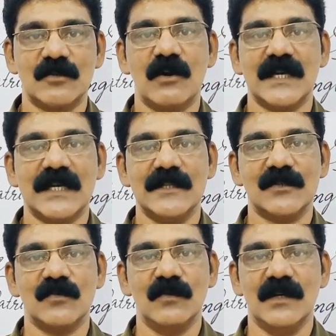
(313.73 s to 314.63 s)
taught in the
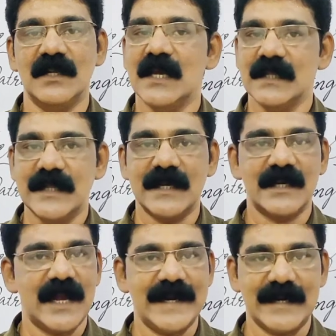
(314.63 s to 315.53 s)
school that
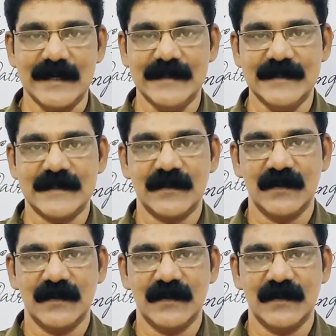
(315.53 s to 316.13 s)
he had learnt.